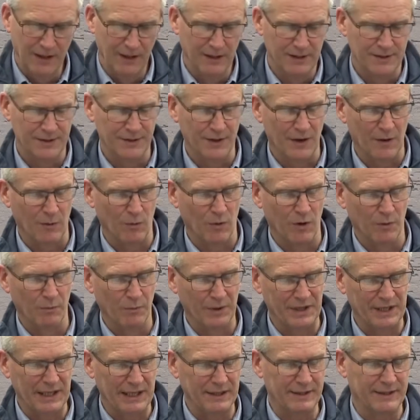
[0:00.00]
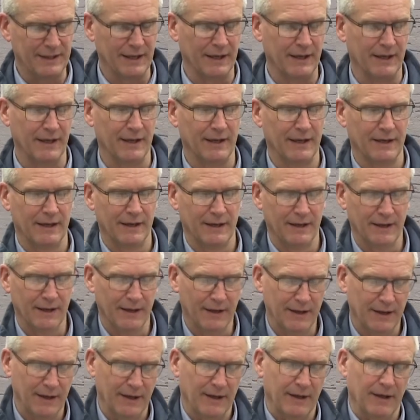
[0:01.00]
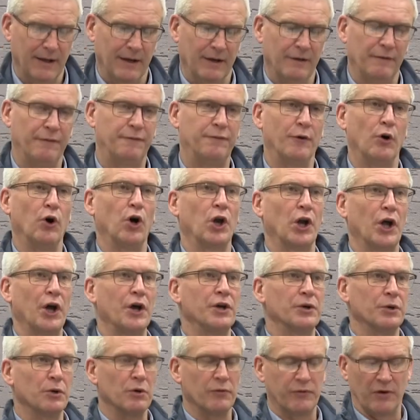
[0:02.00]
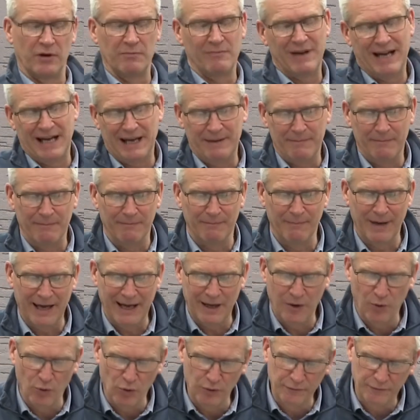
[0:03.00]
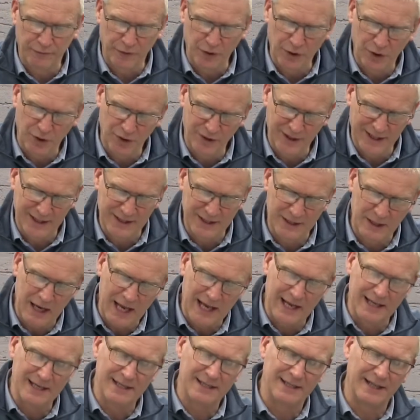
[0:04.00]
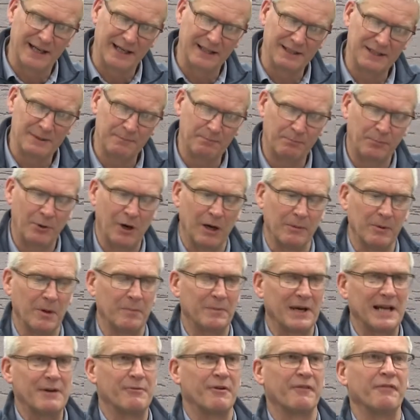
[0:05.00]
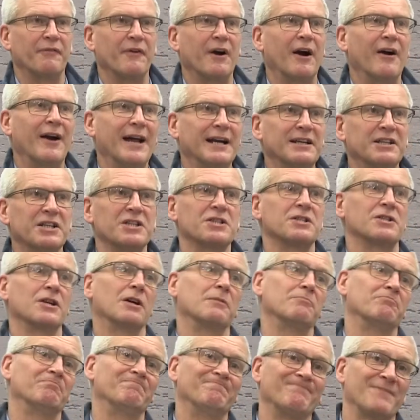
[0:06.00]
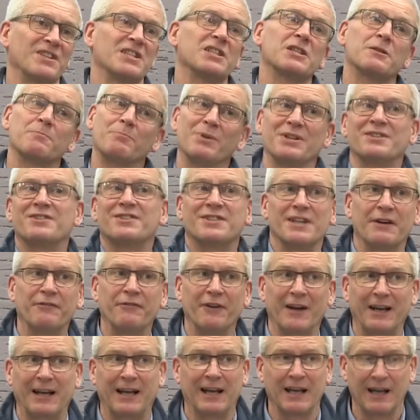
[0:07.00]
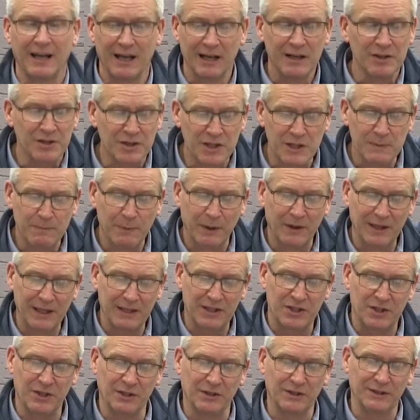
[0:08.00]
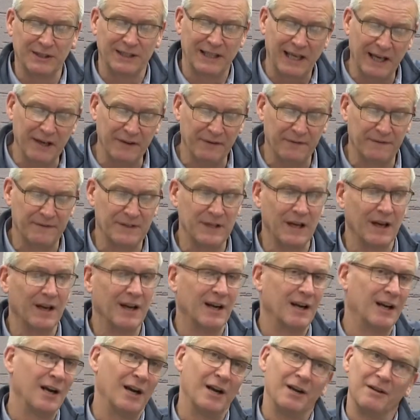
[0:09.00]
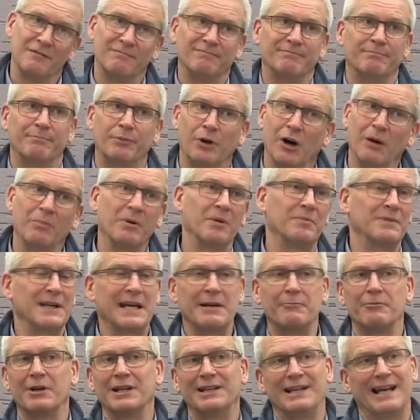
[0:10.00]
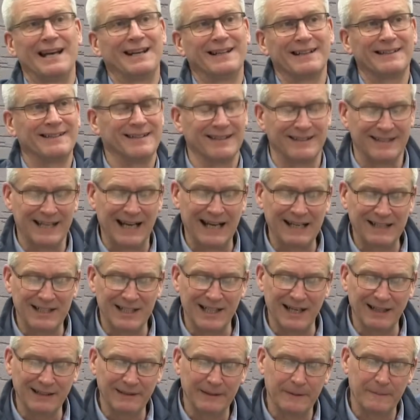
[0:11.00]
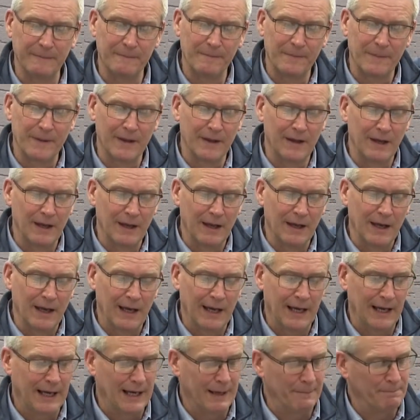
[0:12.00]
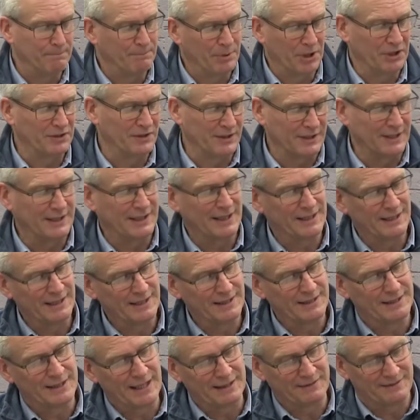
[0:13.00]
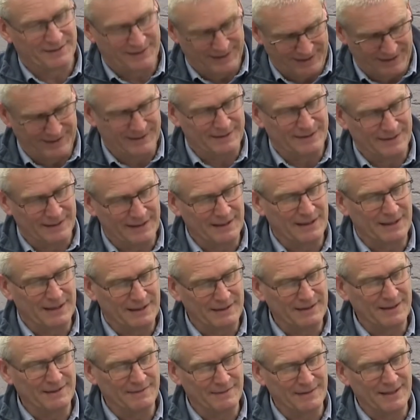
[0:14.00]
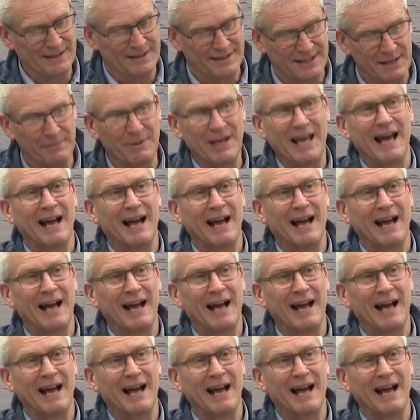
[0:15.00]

It's not one we need to fall out over. My, my own view is, is that it's probably referring to some specific spiritual gift, probably related to teaching. Uh, but is to be